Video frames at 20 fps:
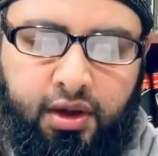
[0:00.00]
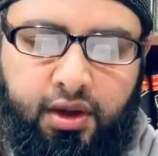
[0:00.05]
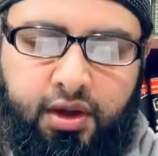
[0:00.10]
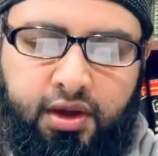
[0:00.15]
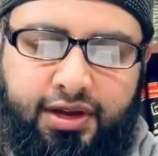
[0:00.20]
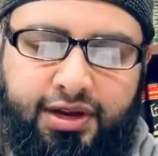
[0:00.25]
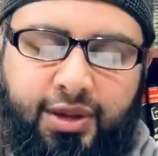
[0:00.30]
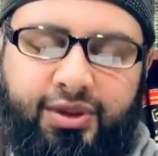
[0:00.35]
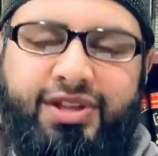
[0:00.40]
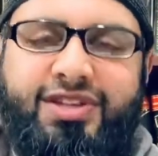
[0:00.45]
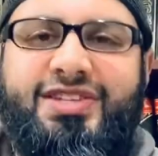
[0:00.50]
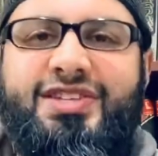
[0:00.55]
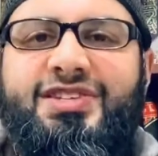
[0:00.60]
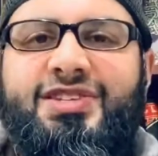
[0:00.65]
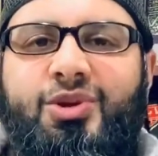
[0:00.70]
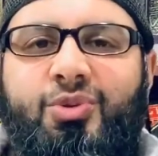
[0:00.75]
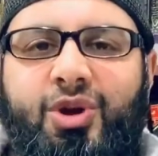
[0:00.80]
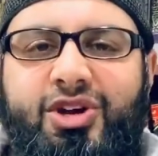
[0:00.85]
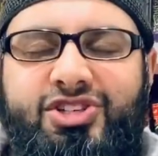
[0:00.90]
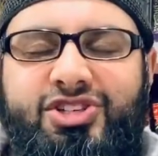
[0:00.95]
Now, this is
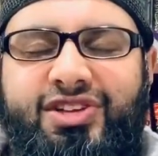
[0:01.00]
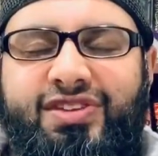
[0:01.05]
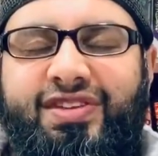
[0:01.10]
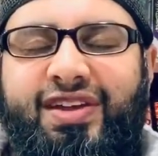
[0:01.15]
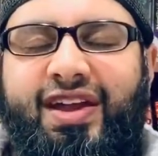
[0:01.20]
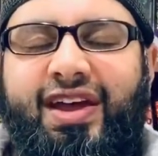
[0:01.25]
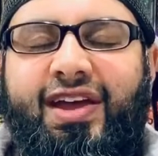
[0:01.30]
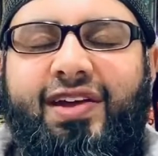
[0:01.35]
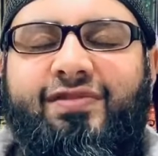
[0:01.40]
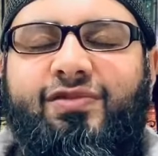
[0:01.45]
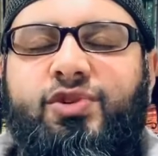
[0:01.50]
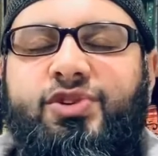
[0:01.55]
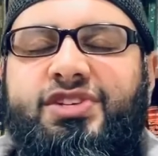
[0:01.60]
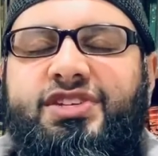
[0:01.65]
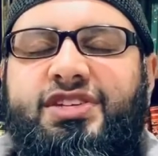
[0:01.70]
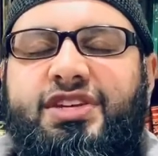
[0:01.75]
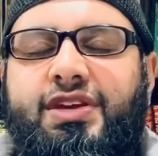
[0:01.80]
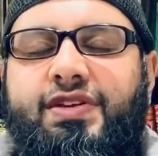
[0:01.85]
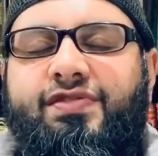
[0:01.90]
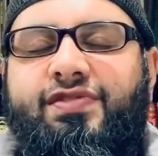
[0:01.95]
a question that I have
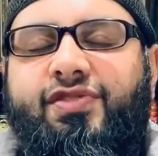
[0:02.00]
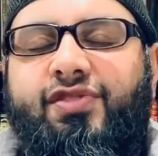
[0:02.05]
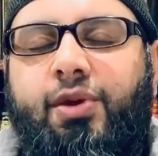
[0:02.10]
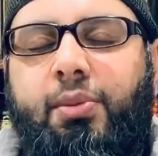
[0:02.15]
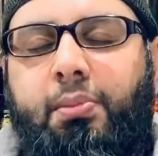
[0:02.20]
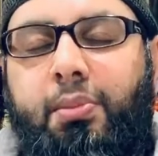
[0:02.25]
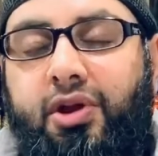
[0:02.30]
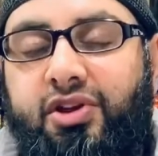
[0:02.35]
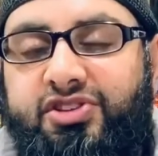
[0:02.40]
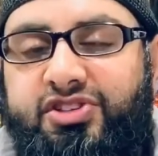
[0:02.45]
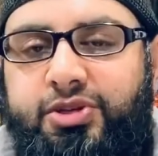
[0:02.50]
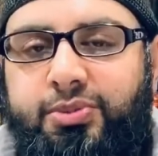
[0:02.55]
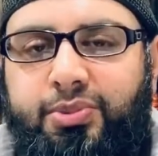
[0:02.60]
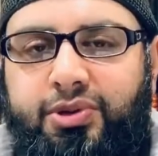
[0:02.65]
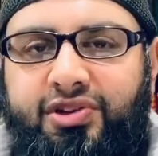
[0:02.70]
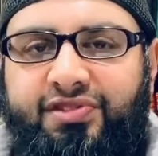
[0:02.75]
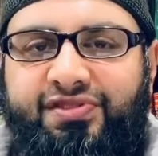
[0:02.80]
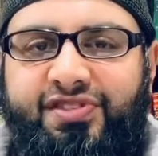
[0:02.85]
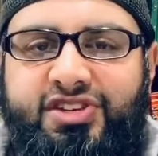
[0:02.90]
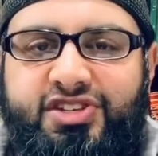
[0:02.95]
received from
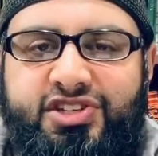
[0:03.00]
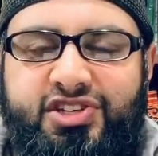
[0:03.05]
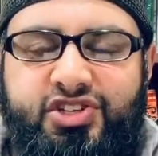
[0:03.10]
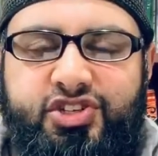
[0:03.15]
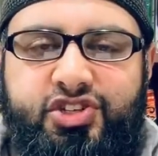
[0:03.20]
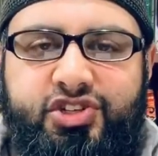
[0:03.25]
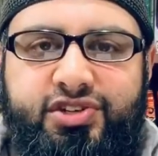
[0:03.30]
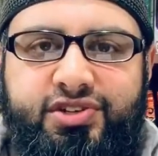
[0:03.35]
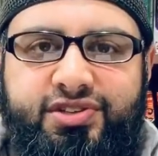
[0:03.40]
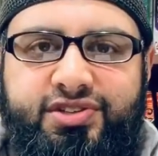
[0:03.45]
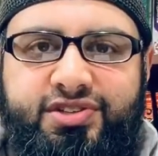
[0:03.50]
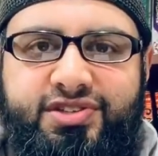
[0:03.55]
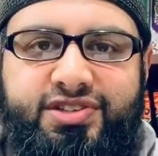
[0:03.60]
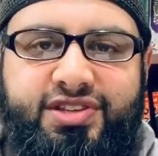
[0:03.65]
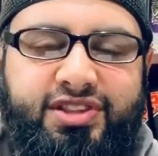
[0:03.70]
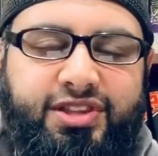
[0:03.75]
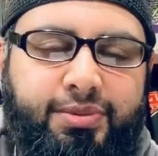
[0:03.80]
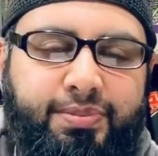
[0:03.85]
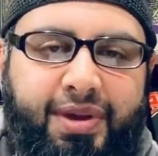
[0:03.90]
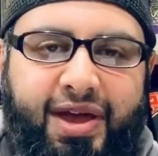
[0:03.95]
multiple physicians
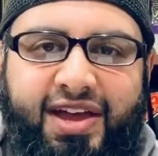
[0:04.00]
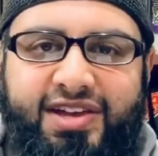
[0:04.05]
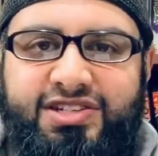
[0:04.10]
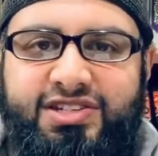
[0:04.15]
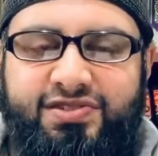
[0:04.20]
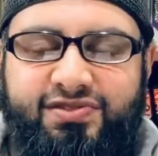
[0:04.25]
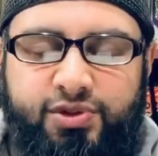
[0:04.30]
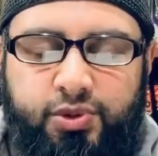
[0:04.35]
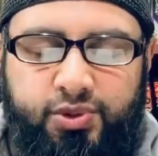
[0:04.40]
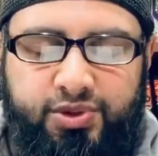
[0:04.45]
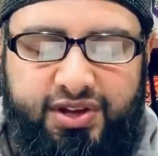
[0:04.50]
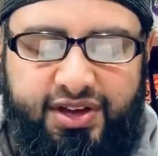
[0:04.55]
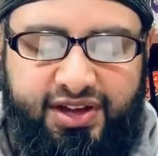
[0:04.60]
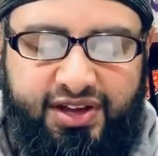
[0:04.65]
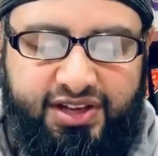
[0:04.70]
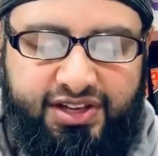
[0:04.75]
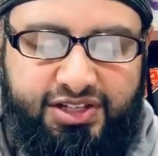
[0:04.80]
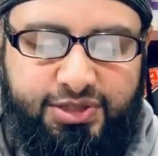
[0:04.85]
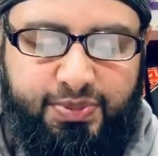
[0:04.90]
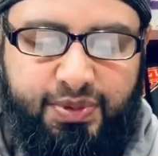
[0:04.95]
in the past few
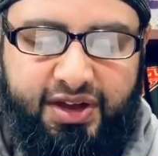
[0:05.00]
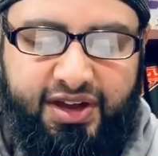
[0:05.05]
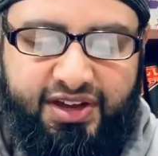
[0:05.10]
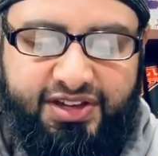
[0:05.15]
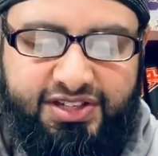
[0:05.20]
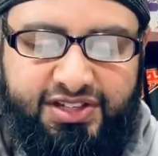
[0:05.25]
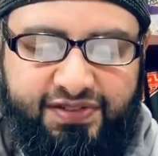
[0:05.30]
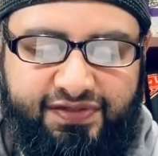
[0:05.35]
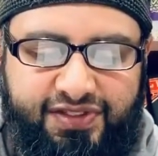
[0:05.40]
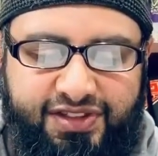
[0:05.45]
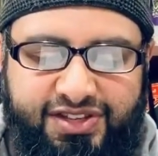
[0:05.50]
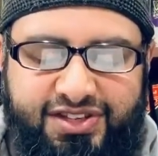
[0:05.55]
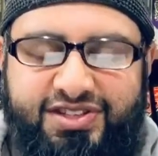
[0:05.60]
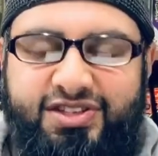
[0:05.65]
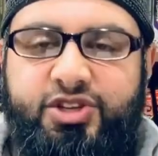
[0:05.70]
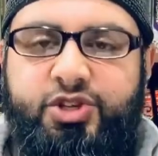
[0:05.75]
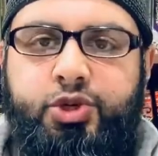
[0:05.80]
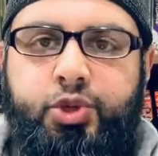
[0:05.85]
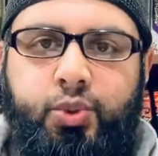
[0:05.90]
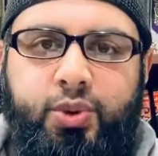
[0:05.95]
days because of this
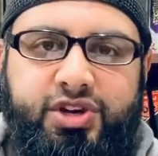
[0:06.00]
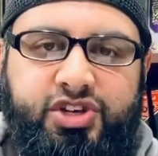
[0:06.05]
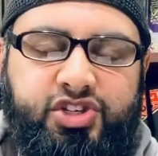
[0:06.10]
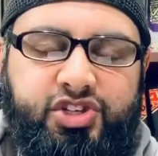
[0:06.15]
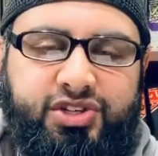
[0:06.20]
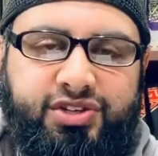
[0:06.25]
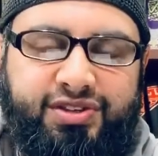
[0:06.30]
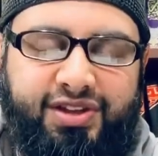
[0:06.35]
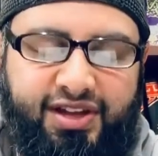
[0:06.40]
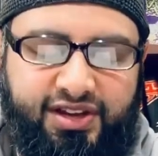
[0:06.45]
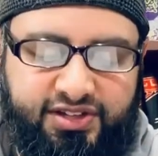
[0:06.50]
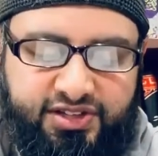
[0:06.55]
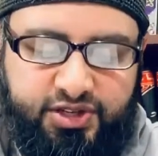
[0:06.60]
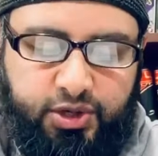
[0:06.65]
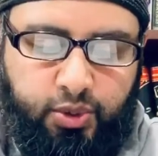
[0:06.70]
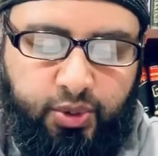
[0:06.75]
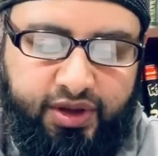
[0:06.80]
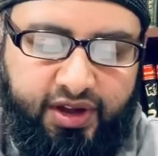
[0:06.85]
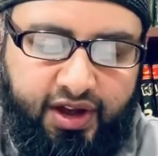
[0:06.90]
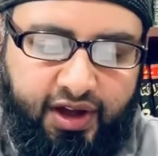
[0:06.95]
situation that is
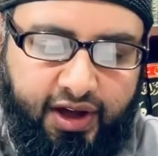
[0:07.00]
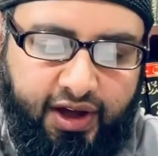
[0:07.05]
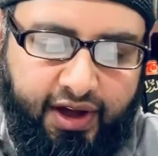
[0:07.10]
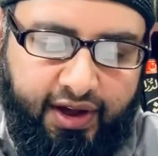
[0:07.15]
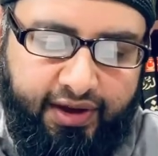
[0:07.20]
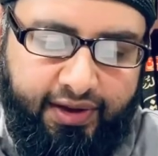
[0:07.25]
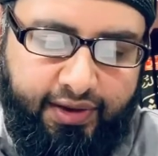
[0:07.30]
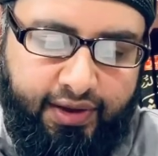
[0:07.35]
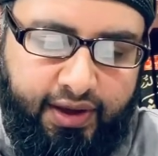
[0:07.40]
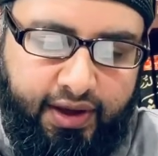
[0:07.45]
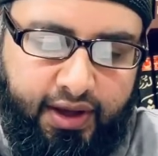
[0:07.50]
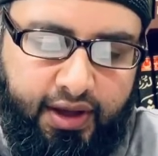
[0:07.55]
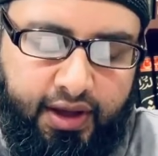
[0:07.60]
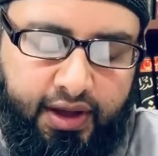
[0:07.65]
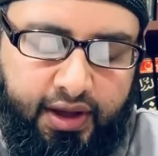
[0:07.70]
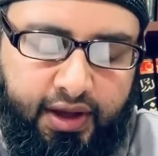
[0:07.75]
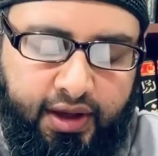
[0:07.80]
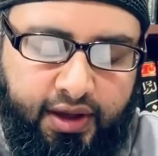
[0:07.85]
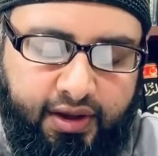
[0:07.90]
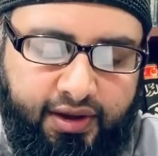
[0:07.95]
going on.
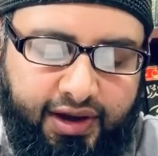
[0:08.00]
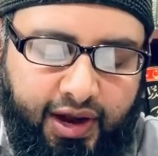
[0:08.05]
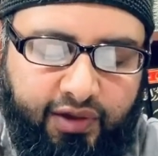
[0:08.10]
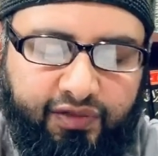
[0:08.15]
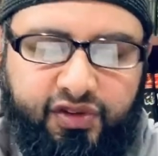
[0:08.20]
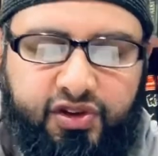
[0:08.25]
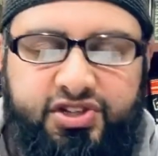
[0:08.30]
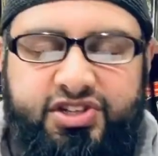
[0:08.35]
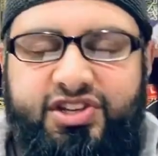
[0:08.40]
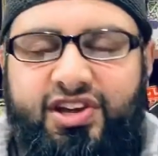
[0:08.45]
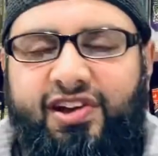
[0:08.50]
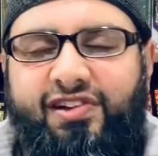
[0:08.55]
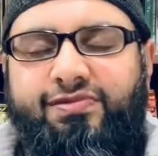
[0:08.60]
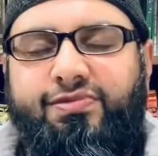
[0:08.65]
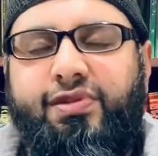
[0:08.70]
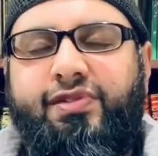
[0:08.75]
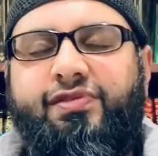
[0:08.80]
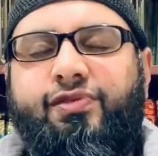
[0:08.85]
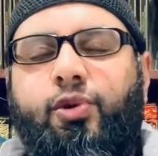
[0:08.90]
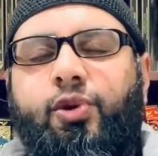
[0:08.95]
Now, first off,
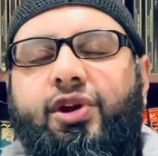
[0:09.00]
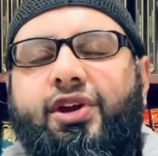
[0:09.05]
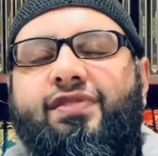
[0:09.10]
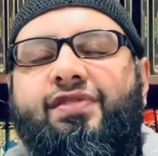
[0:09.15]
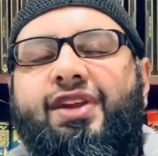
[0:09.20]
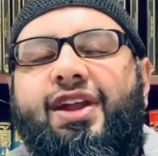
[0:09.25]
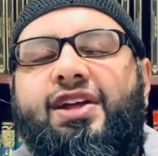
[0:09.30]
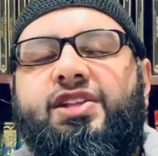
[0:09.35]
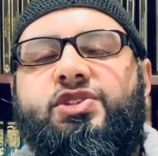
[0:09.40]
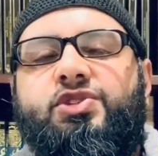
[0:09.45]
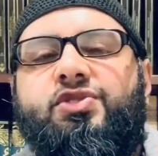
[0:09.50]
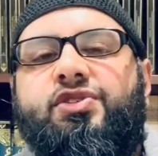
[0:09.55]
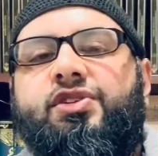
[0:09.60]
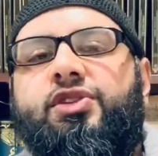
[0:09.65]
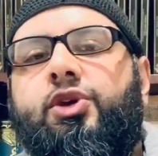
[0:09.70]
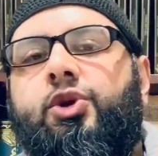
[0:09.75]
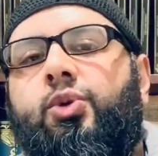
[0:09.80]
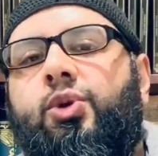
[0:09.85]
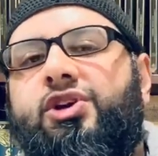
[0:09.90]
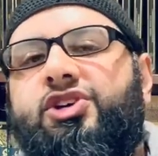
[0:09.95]
before even answering
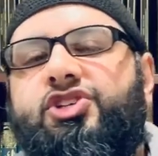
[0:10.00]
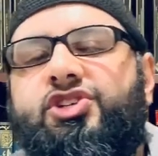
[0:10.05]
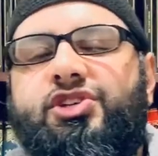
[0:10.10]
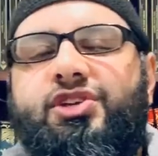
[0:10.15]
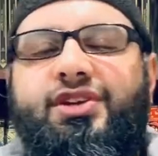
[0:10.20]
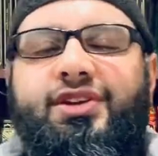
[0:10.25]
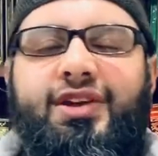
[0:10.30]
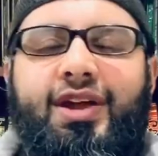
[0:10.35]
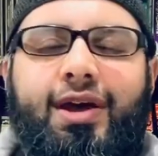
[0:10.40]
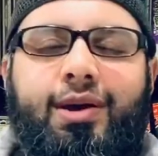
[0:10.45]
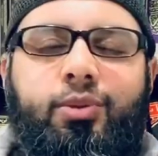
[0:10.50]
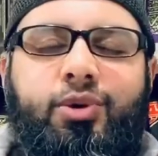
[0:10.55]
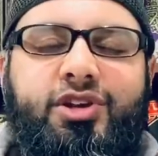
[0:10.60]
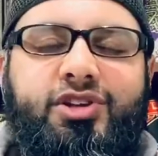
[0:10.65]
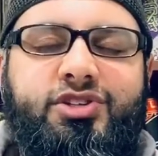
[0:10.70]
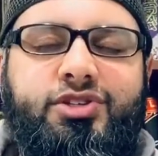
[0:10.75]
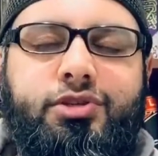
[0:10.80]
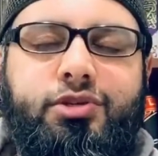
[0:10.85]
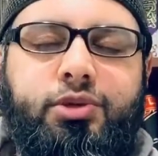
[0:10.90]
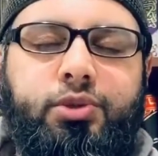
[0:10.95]
the question, I
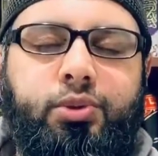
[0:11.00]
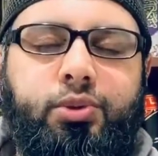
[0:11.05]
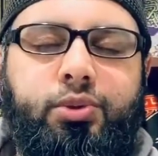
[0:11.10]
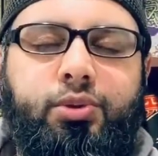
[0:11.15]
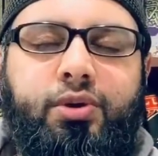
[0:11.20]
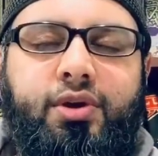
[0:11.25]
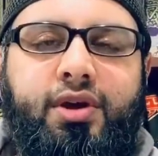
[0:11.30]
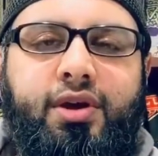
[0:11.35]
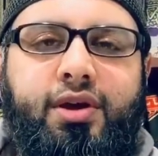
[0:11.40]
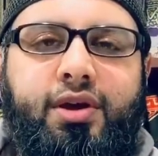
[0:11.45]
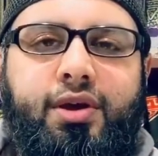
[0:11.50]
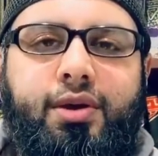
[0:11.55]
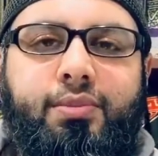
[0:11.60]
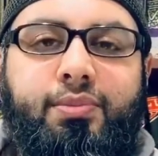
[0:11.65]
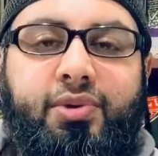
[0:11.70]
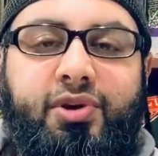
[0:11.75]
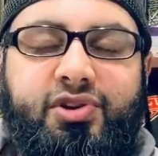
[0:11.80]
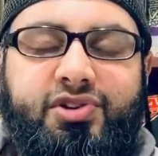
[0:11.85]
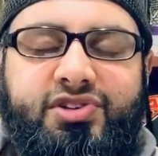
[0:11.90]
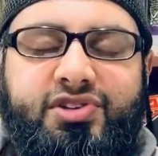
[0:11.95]
wanted to
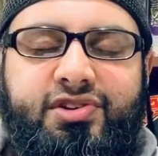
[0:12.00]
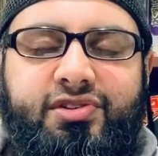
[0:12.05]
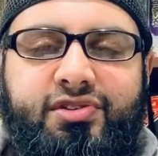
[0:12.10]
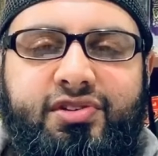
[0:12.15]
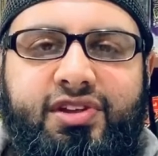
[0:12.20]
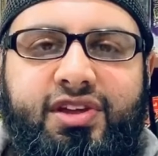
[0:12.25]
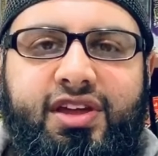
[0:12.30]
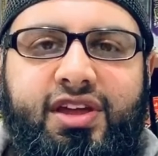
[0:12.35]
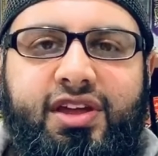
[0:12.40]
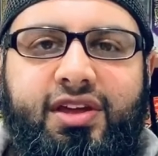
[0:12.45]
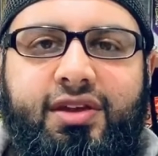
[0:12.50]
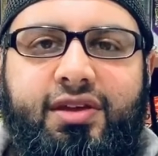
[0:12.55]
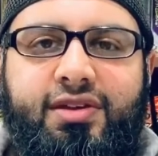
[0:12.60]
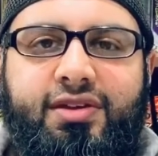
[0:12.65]
personally